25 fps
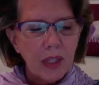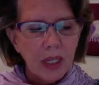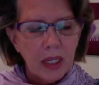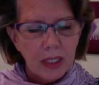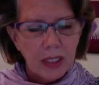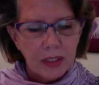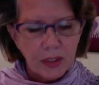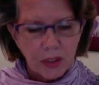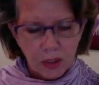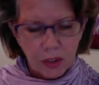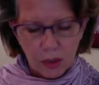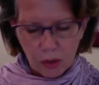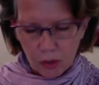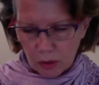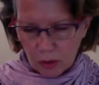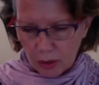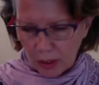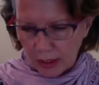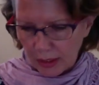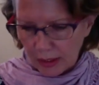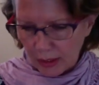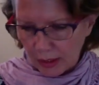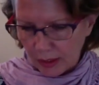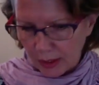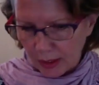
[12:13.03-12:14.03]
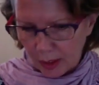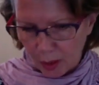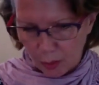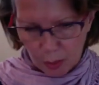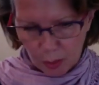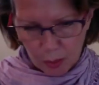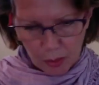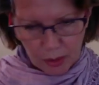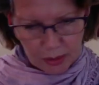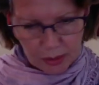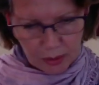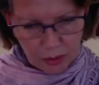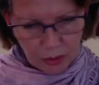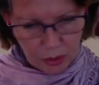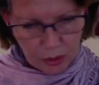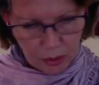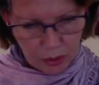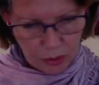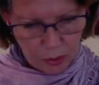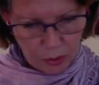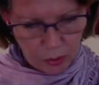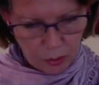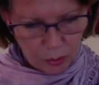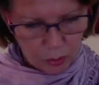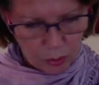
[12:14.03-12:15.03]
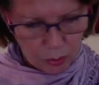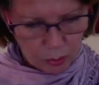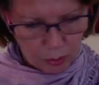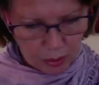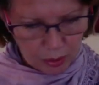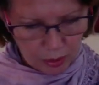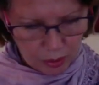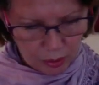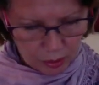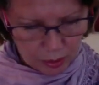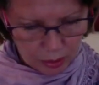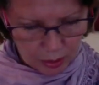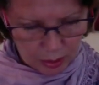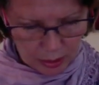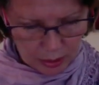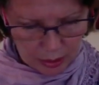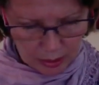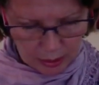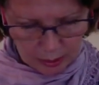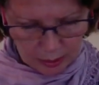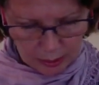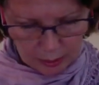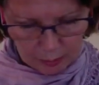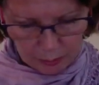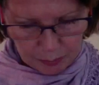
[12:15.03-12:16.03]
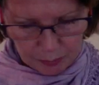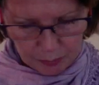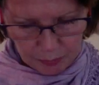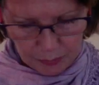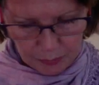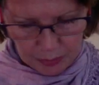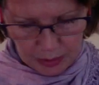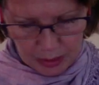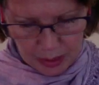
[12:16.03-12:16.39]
It's a great set of points to use when you're